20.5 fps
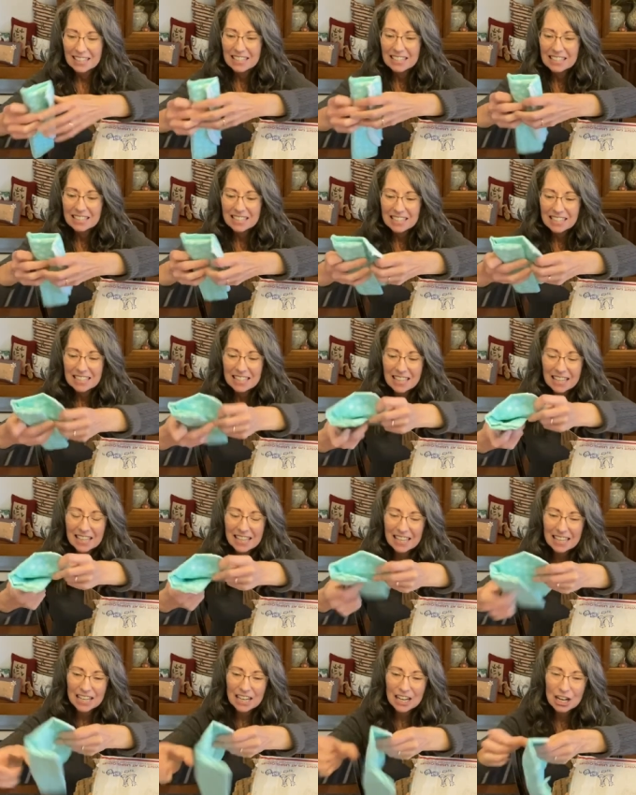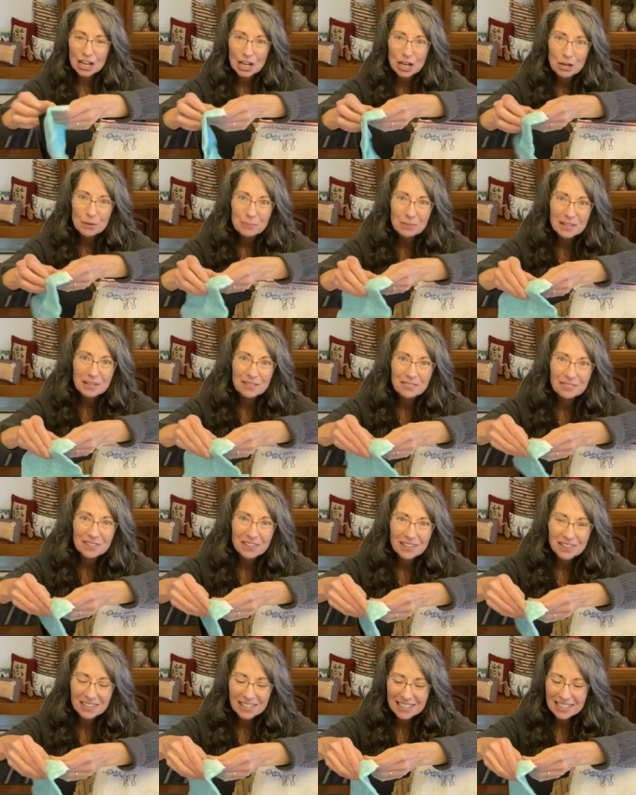She said they come in
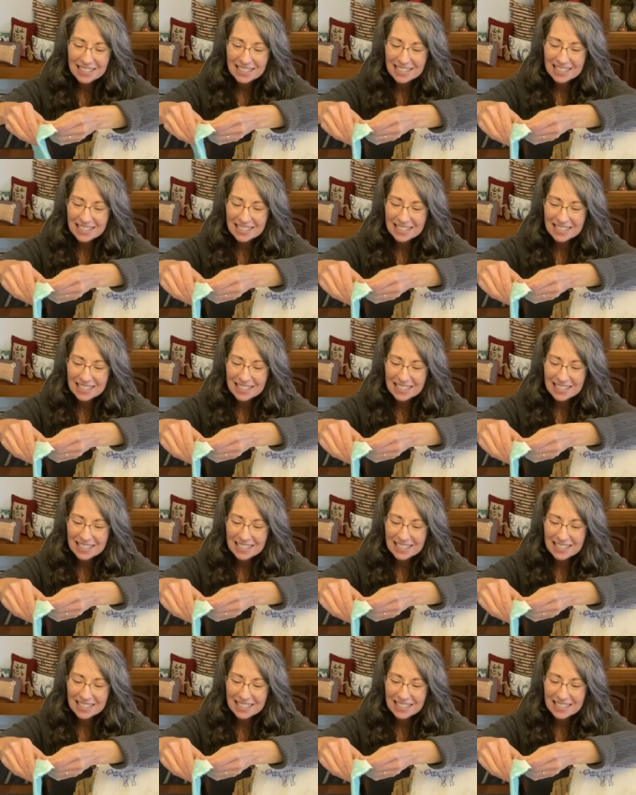various